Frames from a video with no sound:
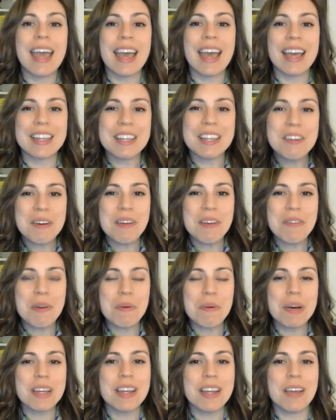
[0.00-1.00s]
Hello
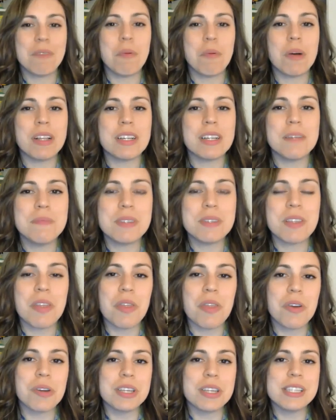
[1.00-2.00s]
everyone and welcome to the
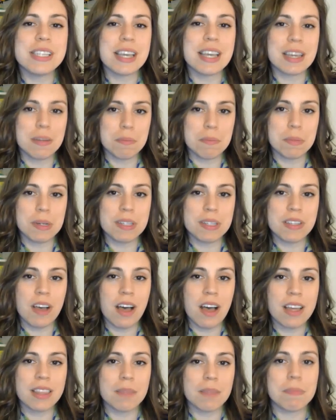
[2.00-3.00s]
thirty second Book
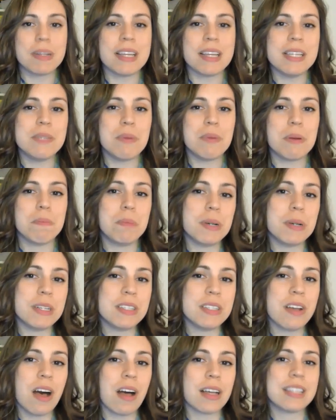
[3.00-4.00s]
Talk, the place where book
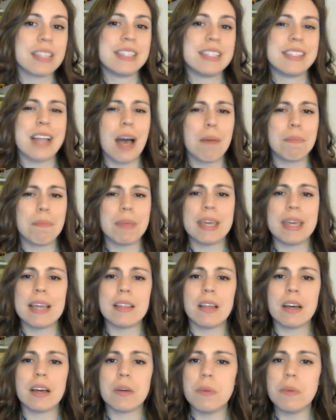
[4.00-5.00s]
talks stop being
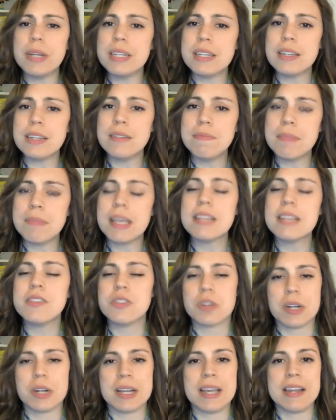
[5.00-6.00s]
long-winded and
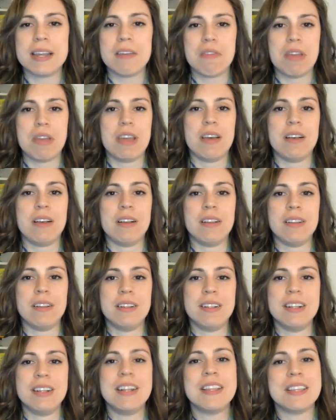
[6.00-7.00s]
start getting real.
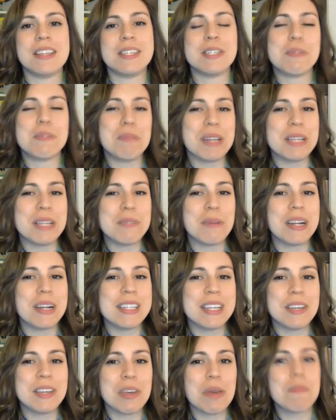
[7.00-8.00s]
This is the place where I
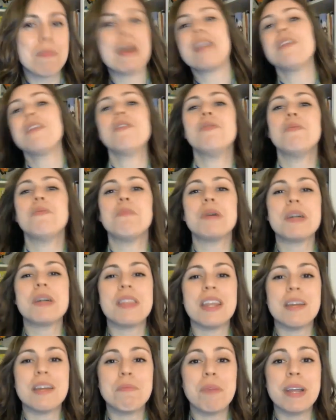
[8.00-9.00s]
tell you about a new book
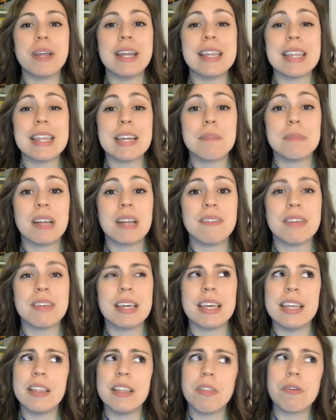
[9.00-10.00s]
that I'm reading that I'm loving
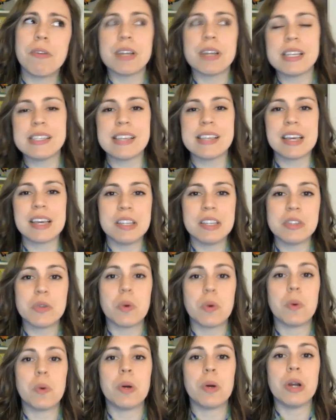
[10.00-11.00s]
in thirty seconds
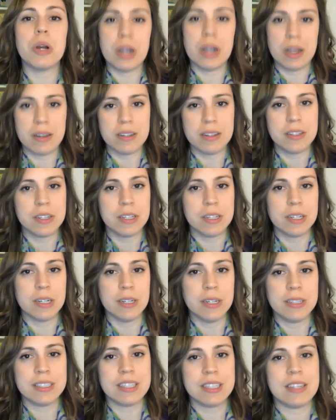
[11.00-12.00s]
or
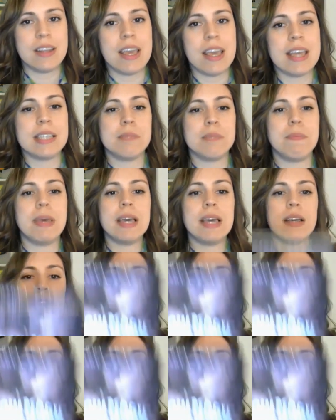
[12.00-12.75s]
under. Today's pick,